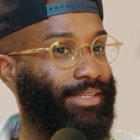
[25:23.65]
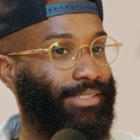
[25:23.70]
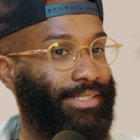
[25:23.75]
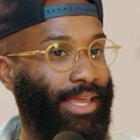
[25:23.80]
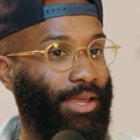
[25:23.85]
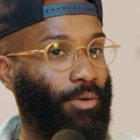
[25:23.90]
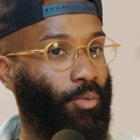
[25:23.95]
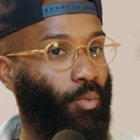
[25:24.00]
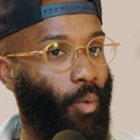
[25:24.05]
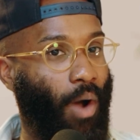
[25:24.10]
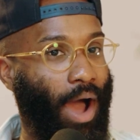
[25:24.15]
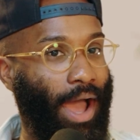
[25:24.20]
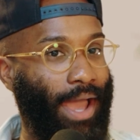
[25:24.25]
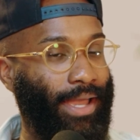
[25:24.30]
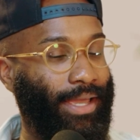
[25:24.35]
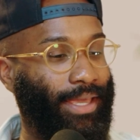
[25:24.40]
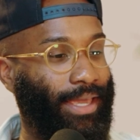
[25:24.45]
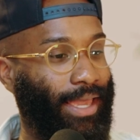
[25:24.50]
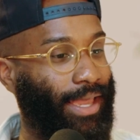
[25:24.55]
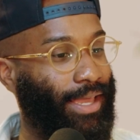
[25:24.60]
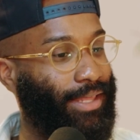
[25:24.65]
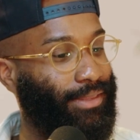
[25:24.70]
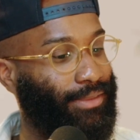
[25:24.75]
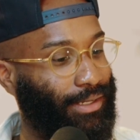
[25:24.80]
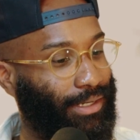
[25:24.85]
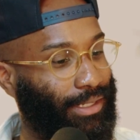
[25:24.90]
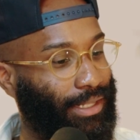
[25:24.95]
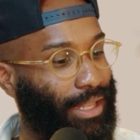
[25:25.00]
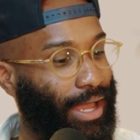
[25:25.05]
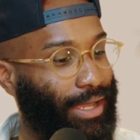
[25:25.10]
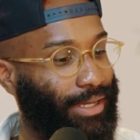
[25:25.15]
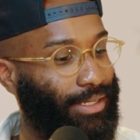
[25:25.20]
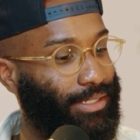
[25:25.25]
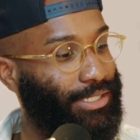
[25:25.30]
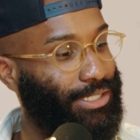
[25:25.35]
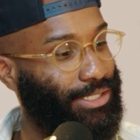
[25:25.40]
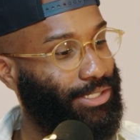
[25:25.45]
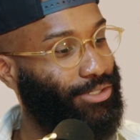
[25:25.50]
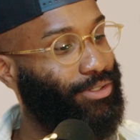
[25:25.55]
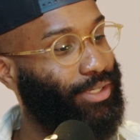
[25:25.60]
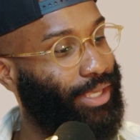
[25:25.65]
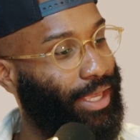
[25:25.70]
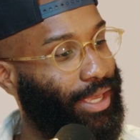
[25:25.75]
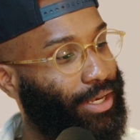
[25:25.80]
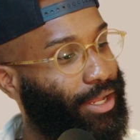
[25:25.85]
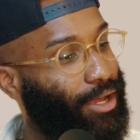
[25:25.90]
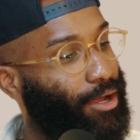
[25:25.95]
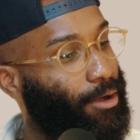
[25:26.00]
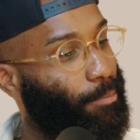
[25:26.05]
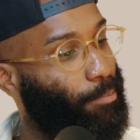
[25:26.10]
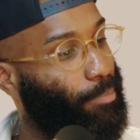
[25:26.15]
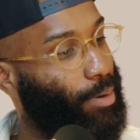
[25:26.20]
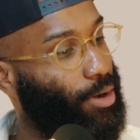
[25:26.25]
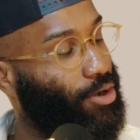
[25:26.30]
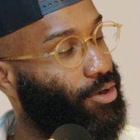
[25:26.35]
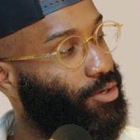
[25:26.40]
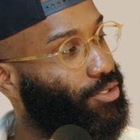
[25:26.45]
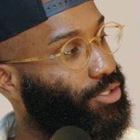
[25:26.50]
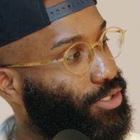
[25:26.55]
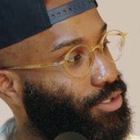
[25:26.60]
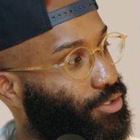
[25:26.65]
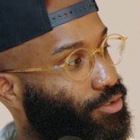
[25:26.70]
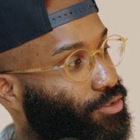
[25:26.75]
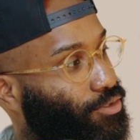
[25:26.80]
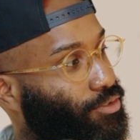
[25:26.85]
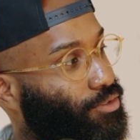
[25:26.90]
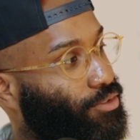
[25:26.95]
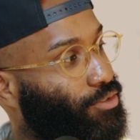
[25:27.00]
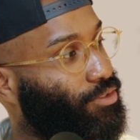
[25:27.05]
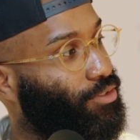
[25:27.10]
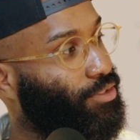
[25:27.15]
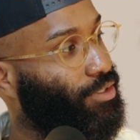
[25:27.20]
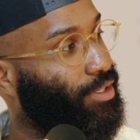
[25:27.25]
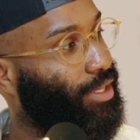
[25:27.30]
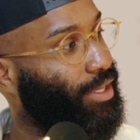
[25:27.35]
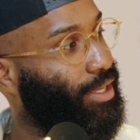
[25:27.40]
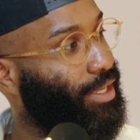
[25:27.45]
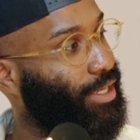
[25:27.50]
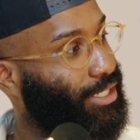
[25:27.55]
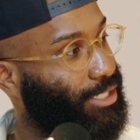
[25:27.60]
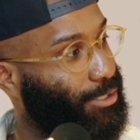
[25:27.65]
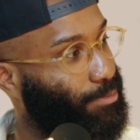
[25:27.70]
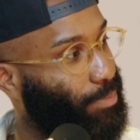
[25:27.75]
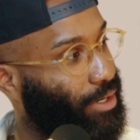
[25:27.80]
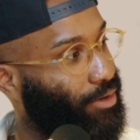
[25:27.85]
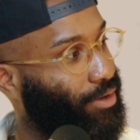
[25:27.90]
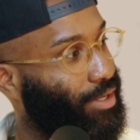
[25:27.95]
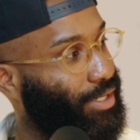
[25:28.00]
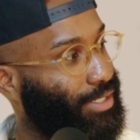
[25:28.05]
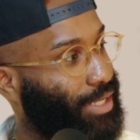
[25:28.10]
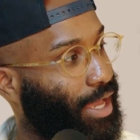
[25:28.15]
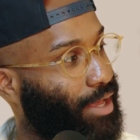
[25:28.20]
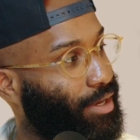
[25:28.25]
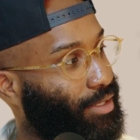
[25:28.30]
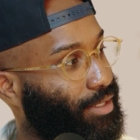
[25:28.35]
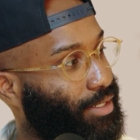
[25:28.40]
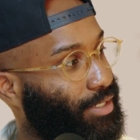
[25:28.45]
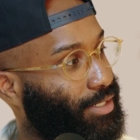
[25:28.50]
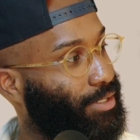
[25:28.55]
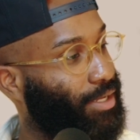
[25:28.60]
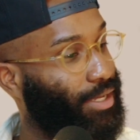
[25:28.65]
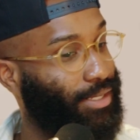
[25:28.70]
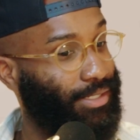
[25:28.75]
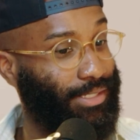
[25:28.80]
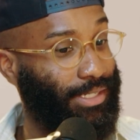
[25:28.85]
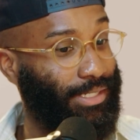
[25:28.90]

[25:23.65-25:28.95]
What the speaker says: the day, why can't the client still get a personal experience out of this? Because